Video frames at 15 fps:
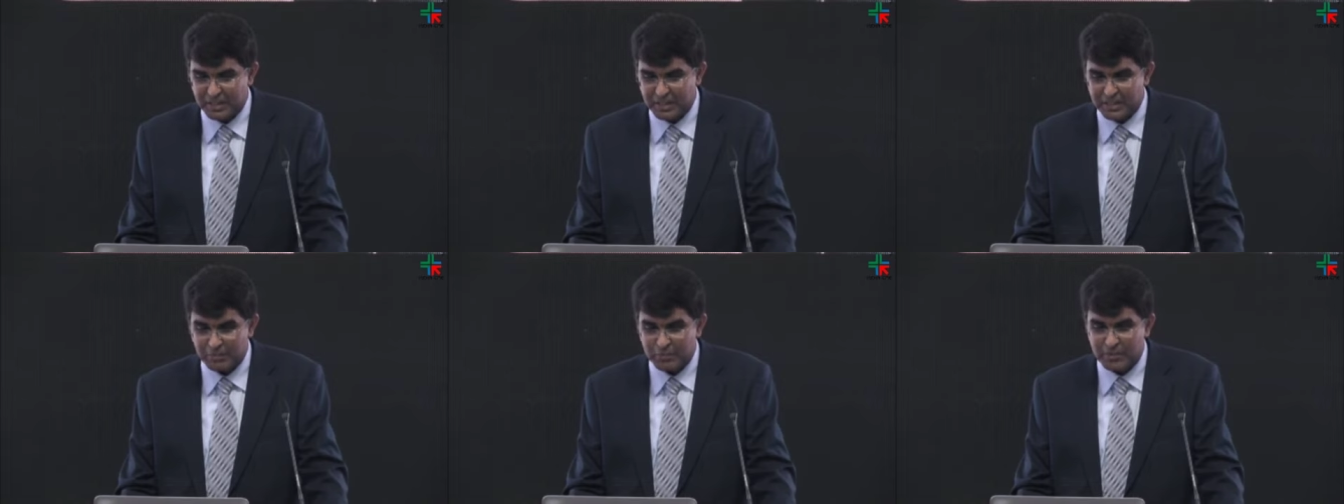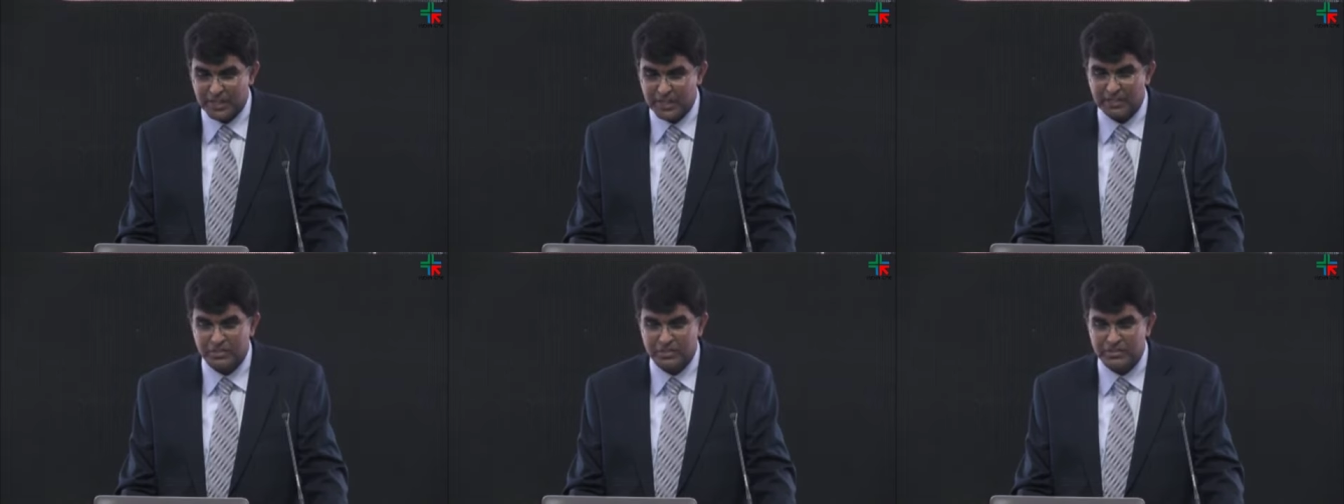
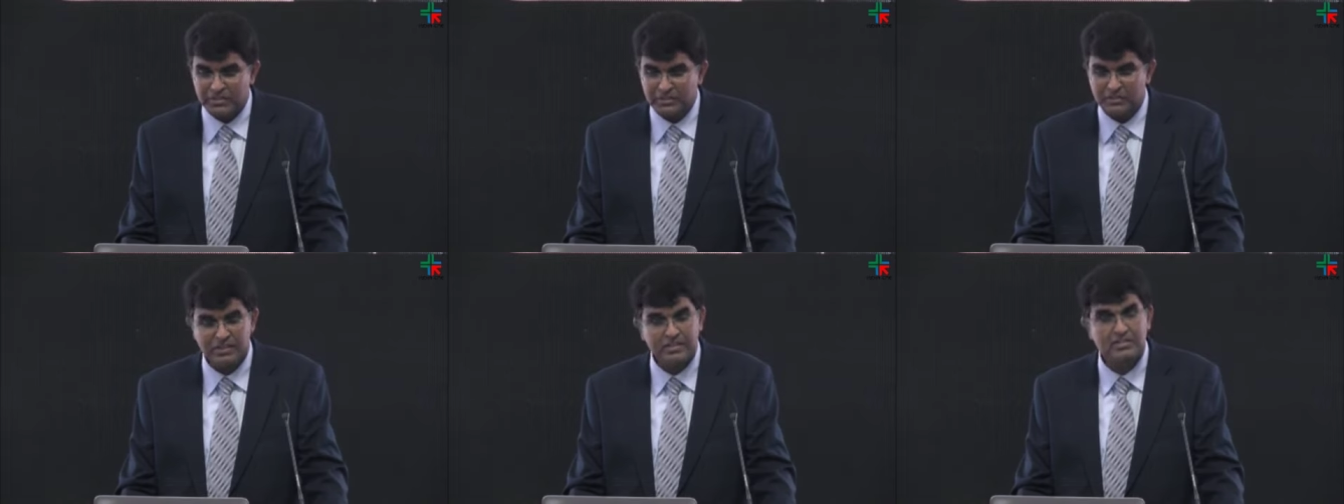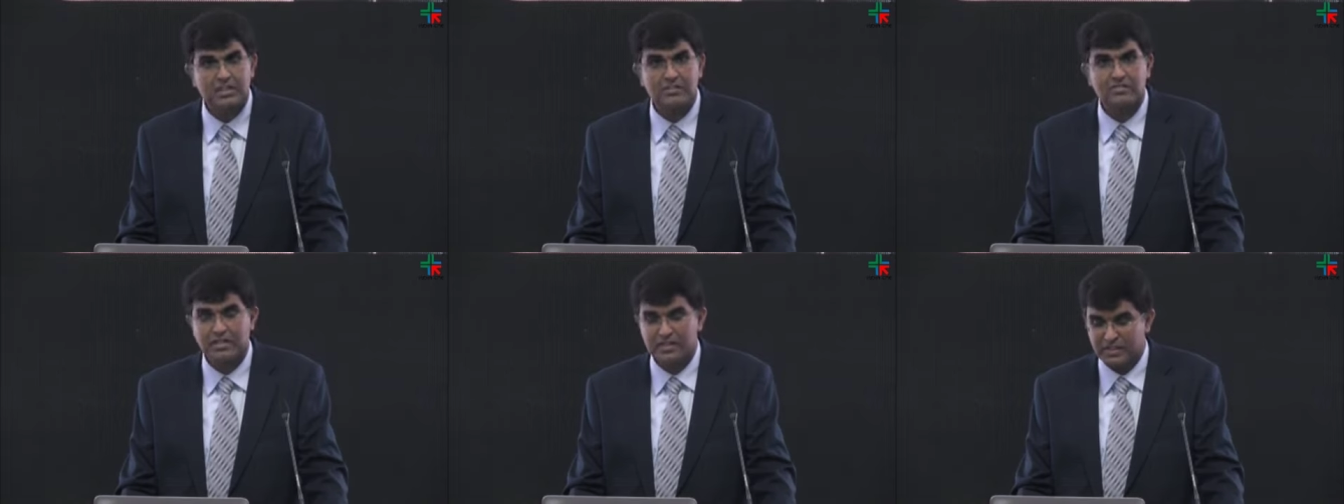Hemodilution, yes,
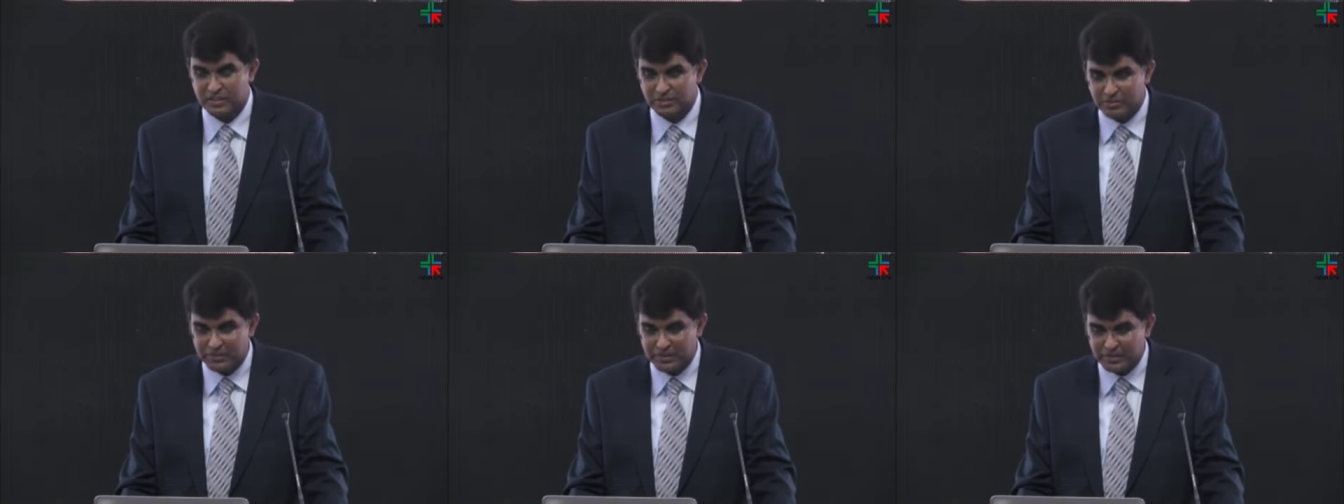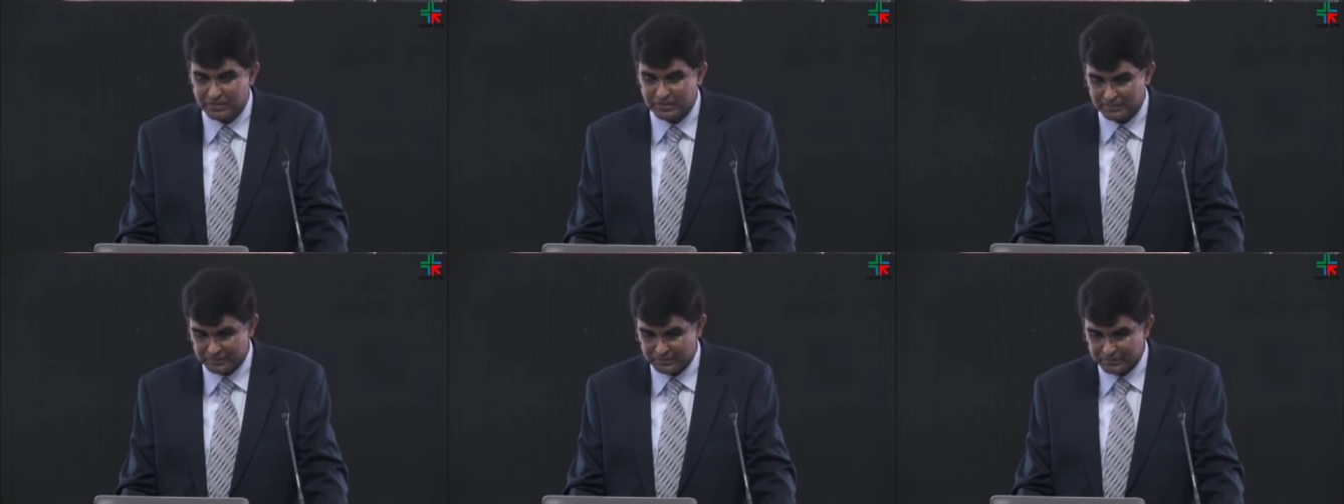definitely U-turn.
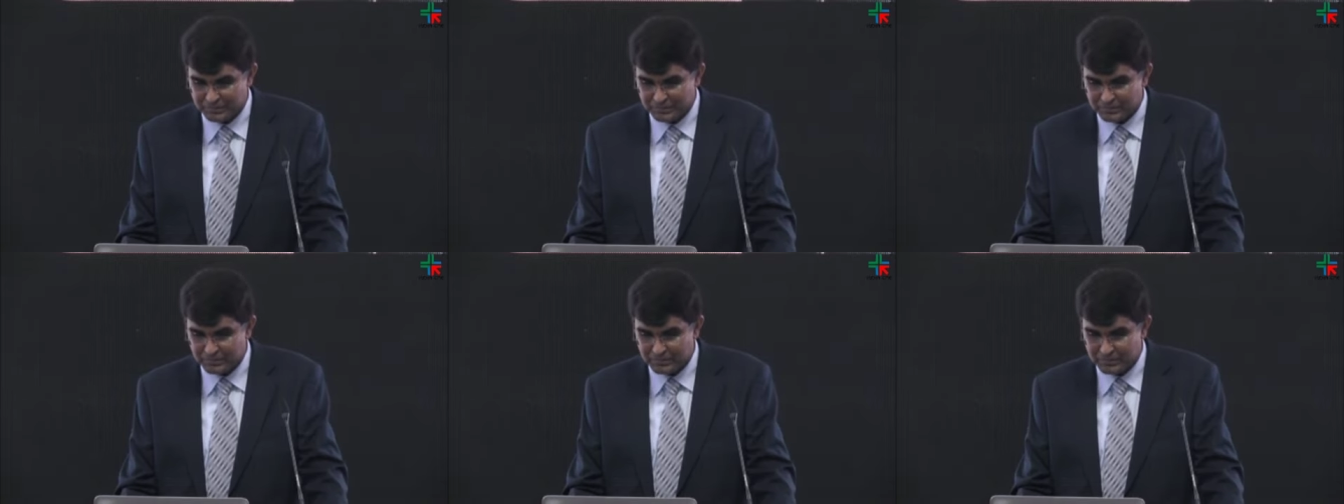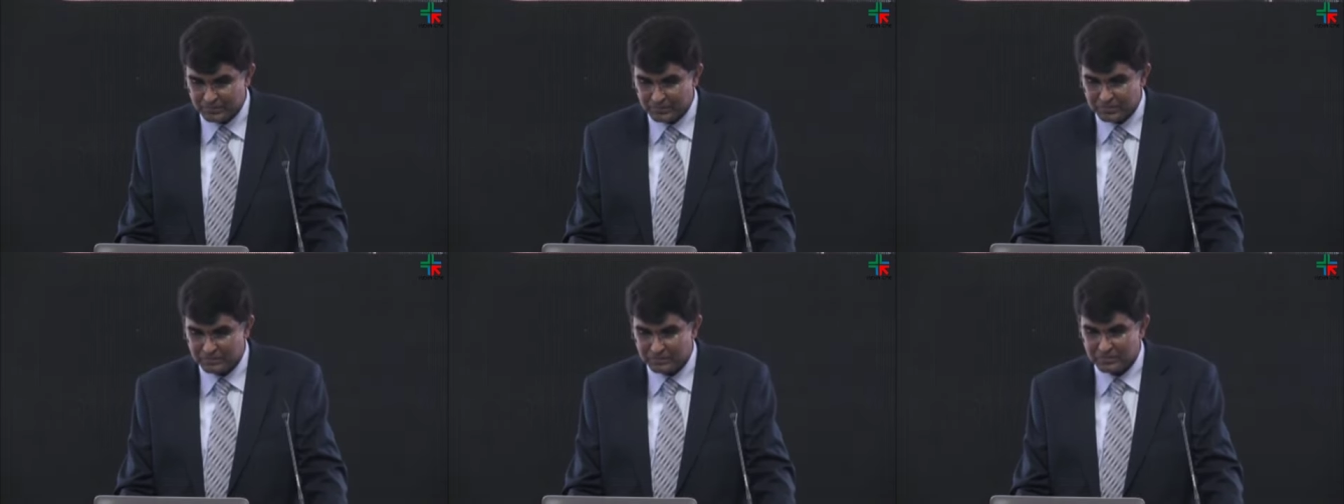
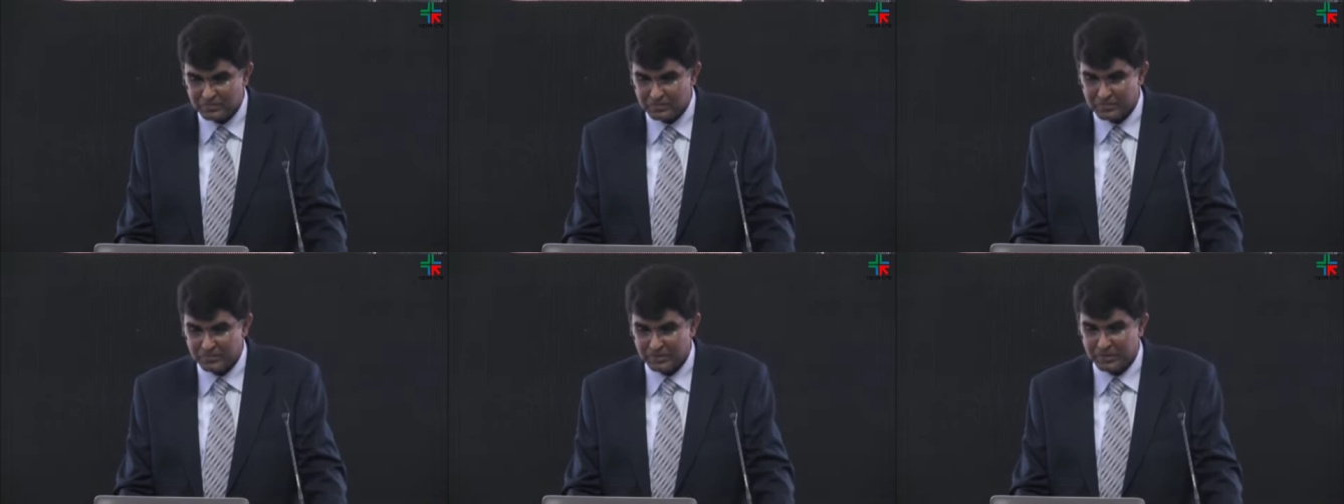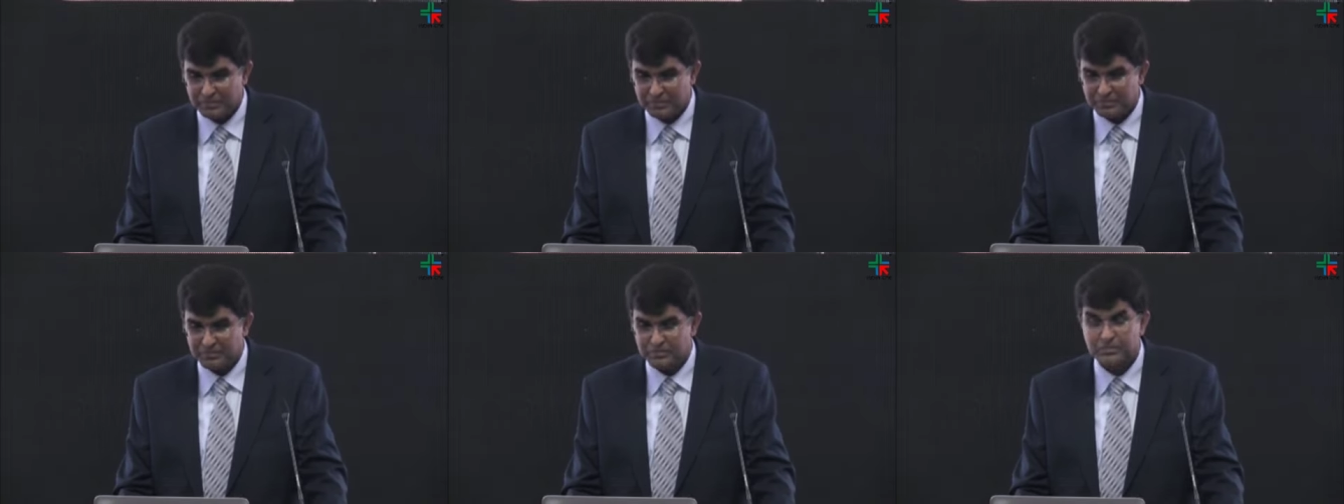Okay.
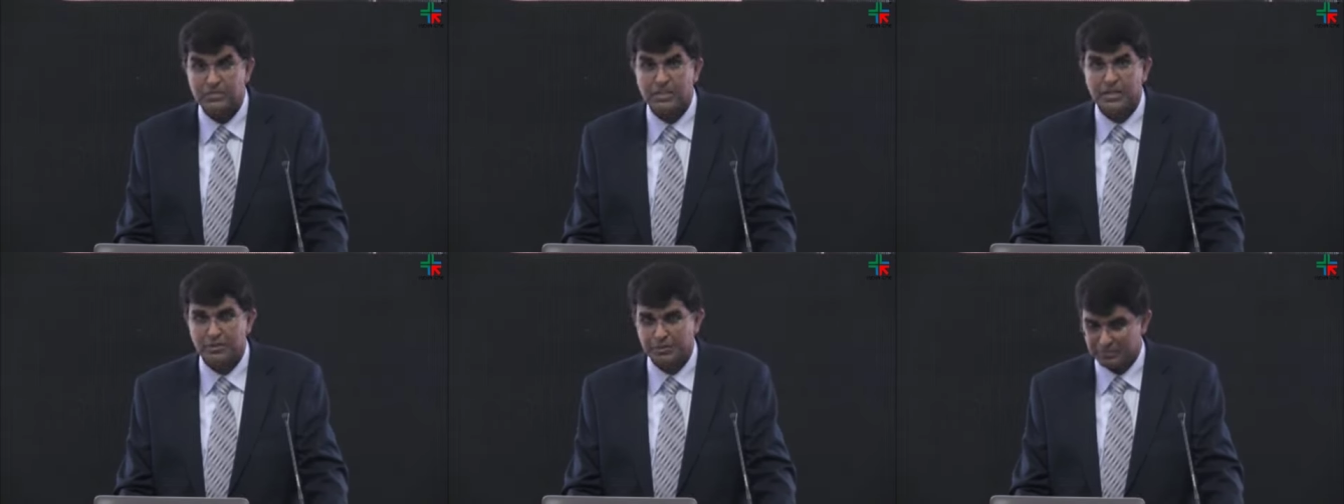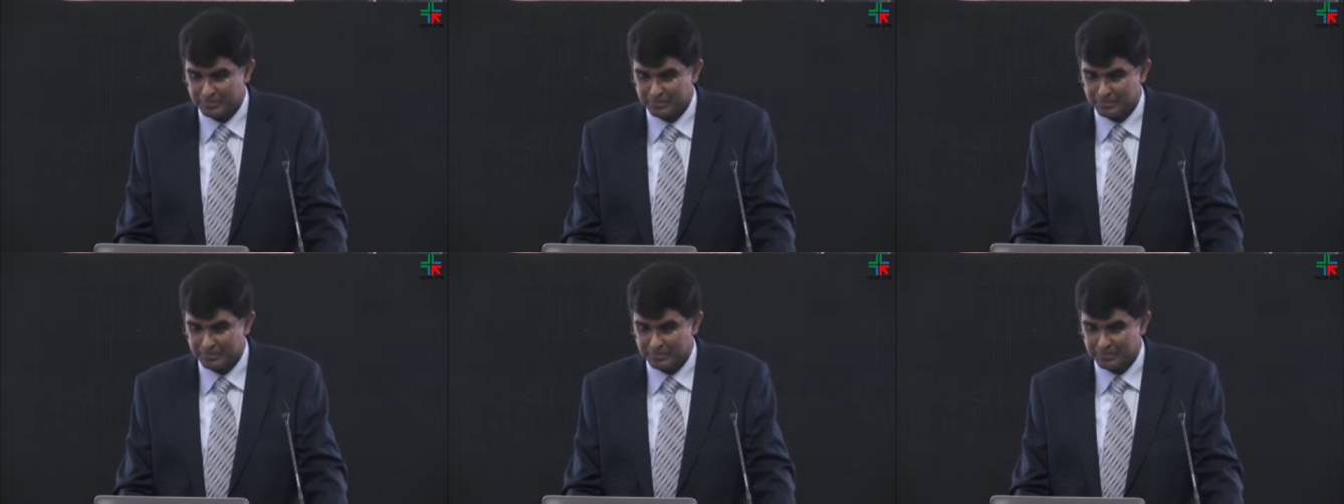Thank you.